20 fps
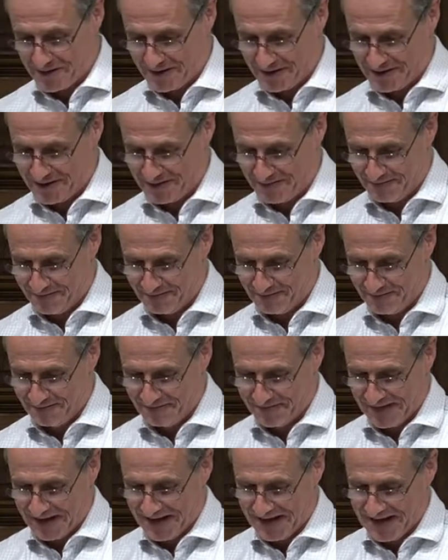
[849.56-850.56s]
it.
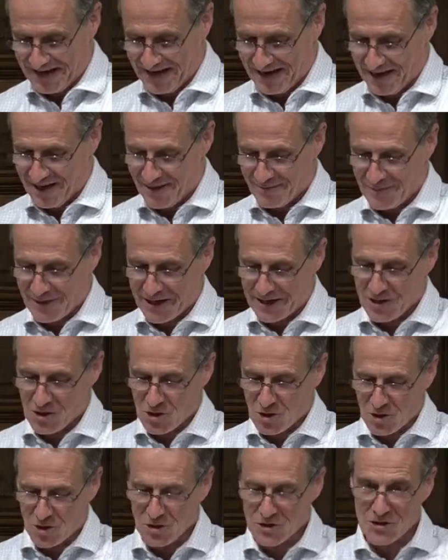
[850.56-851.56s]
But
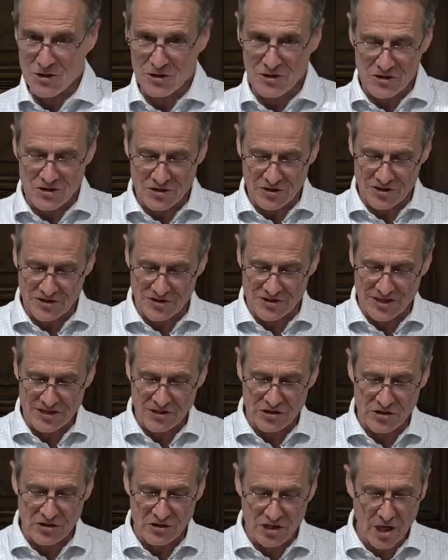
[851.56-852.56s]
God considers
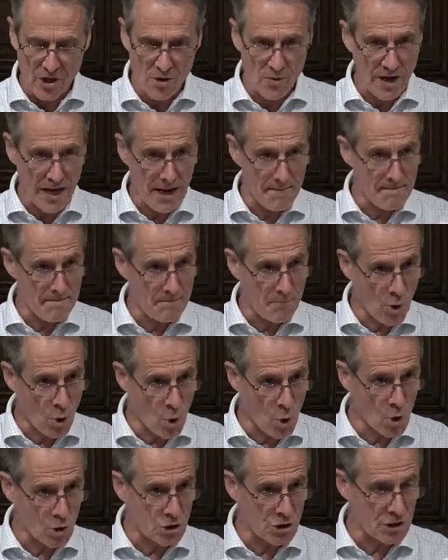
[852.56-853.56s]
it so
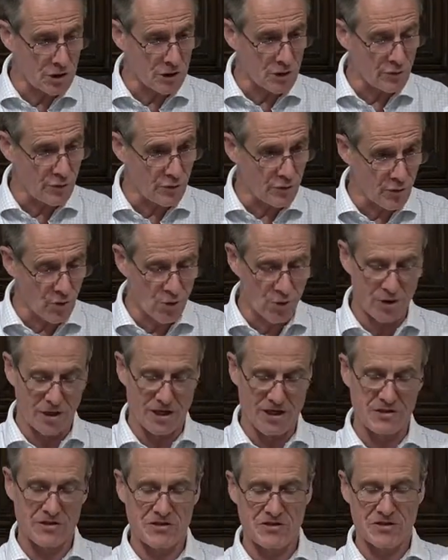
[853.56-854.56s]
important for
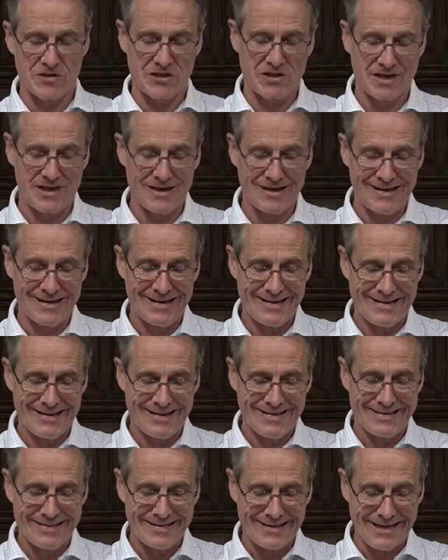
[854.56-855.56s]
us
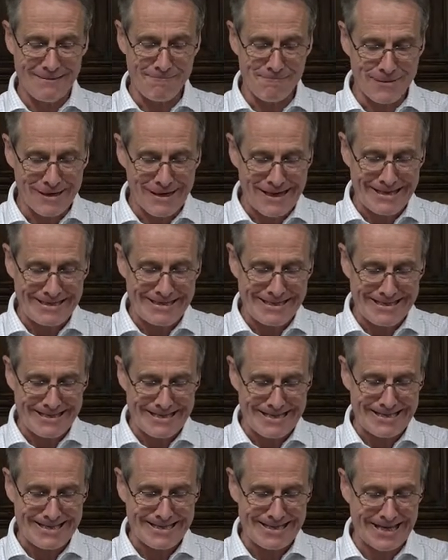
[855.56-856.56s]
that he places
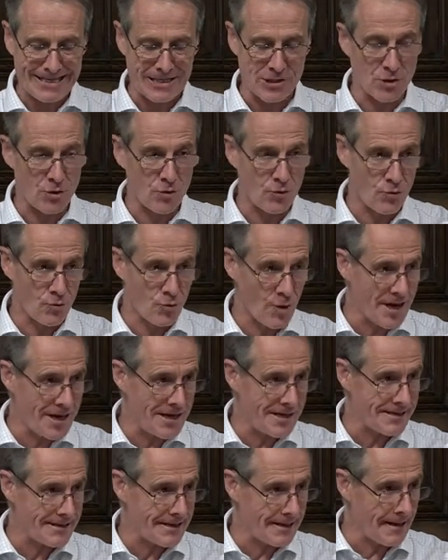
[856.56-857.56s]
this lesson
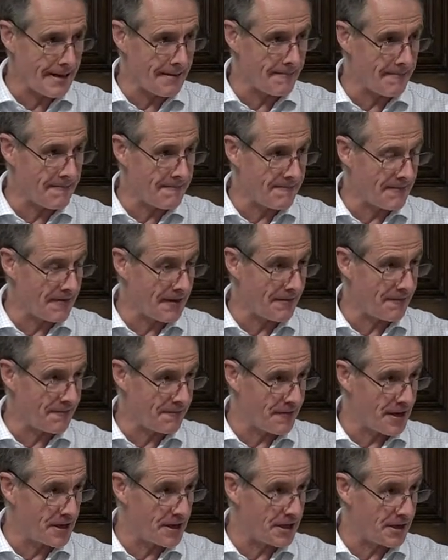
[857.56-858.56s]
right up
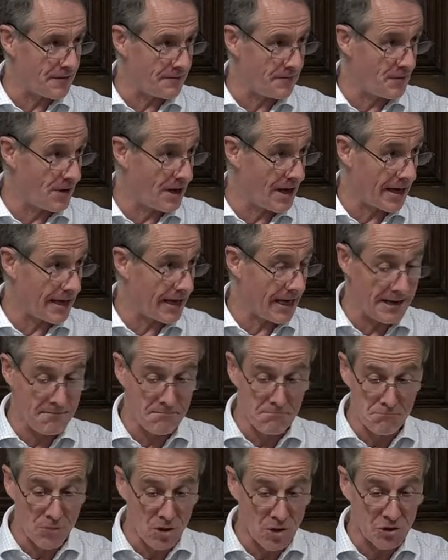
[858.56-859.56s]
front, if you like,
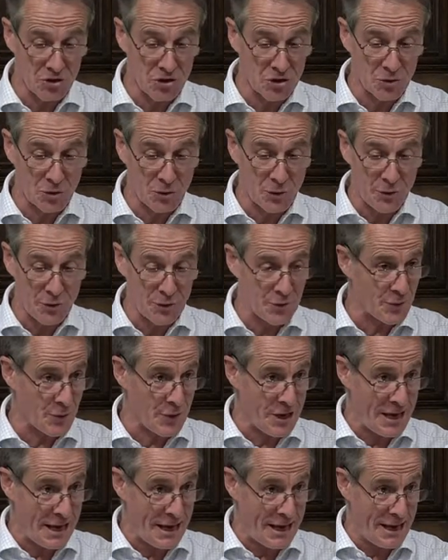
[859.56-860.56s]
in module
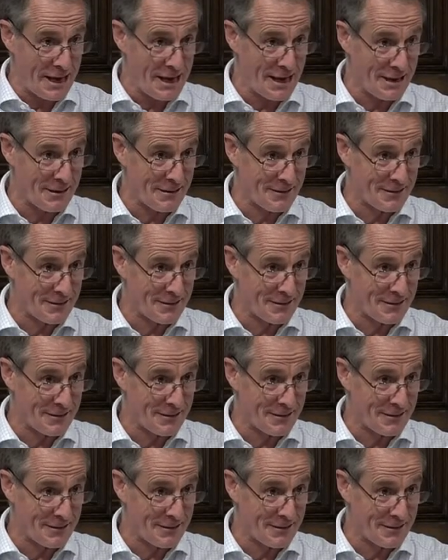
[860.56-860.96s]
three